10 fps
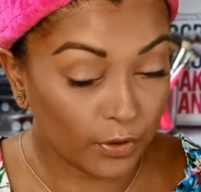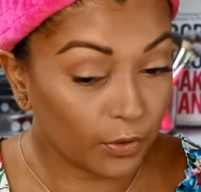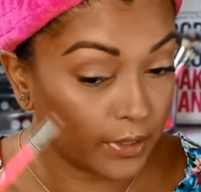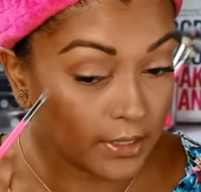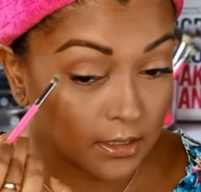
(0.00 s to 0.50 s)

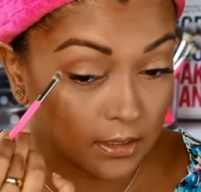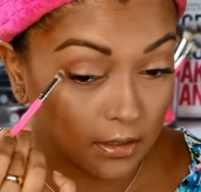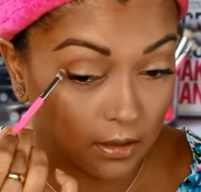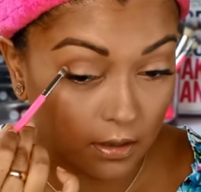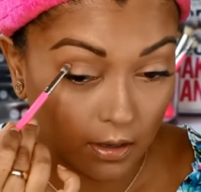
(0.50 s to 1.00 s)
crease
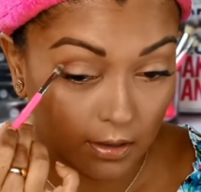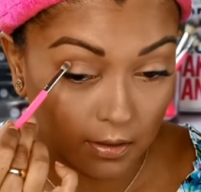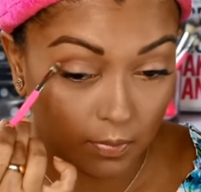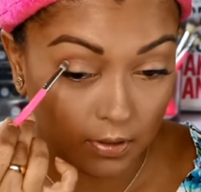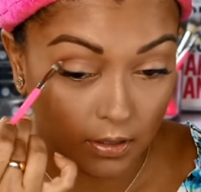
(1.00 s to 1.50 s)
and
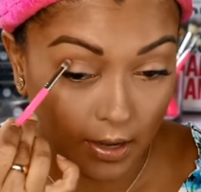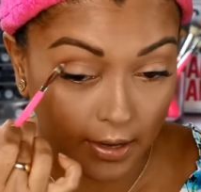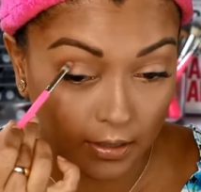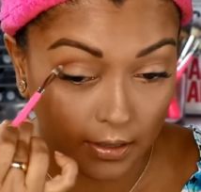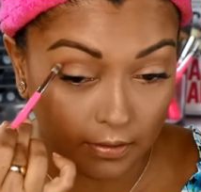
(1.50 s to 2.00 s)
apply
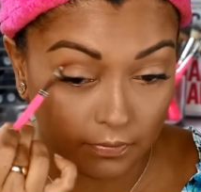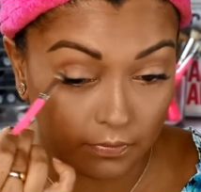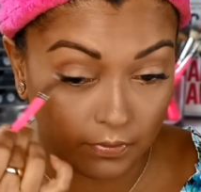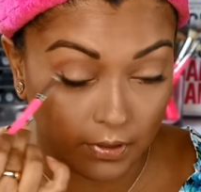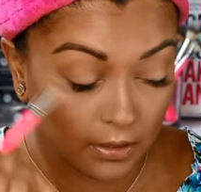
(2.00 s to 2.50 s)
it like a
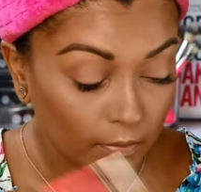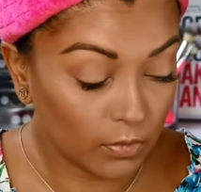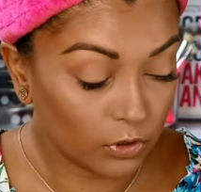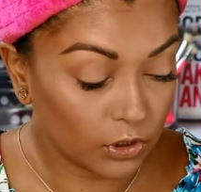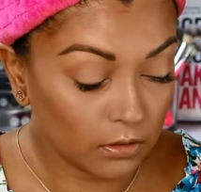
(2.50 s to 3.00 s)
V
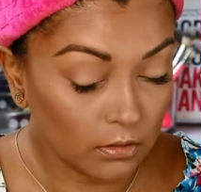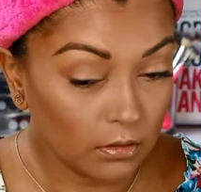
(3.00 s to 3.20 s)
motion.